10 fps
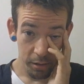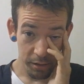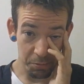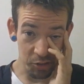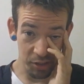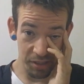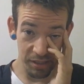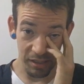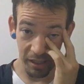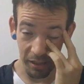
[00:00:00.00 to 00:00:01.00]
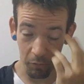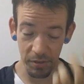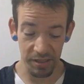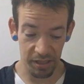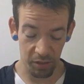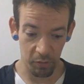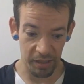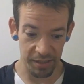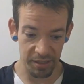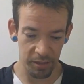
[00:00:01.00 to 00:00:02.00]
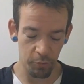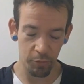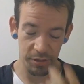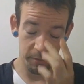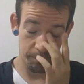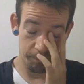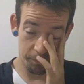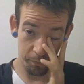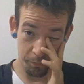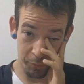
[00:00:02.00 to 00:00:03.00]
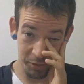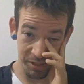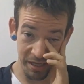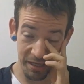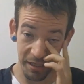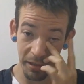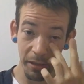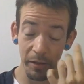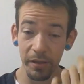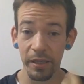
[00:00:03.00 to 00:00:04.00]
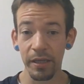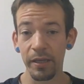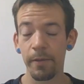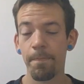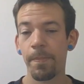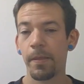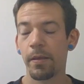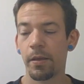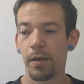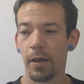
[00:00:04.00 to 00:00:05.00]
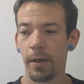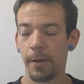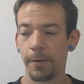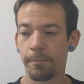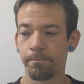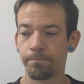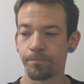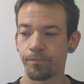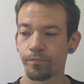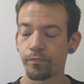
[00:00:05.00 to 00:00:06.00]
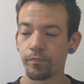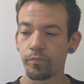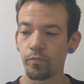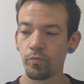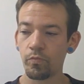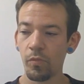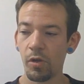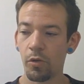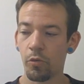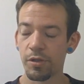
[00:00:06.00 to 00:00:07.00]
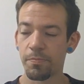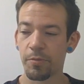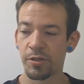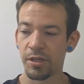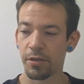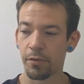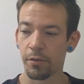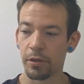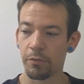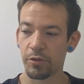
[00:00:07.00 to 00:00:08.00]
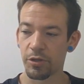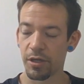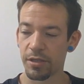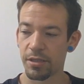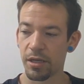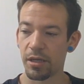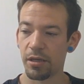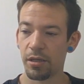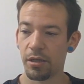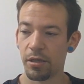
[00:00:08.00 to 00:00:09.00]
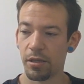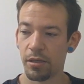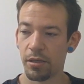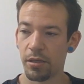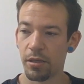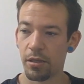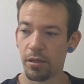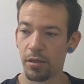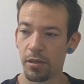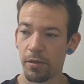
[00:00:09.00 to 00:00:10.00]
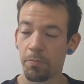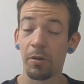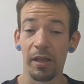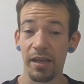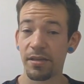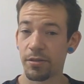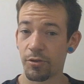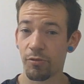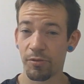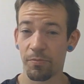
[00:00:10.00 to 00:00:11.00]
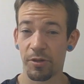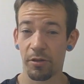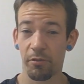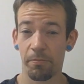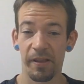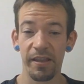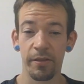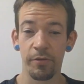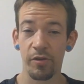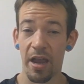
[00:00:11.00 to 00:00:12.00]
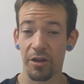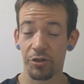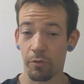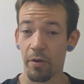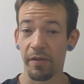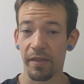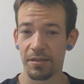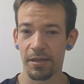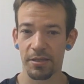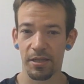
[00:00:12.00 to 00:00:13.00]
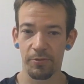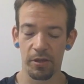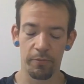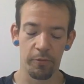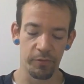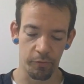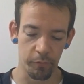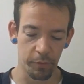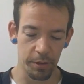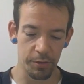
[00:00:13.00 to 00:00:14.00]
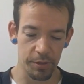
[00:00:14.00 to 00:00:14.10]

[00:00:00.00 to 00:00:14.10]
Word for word: Especially since like one's like the one last night who wasn't particularly um wasn't particularly what should I say? Polite. She wasn't particularly polite. Those are actually rare. That's the exception that proves the rule here.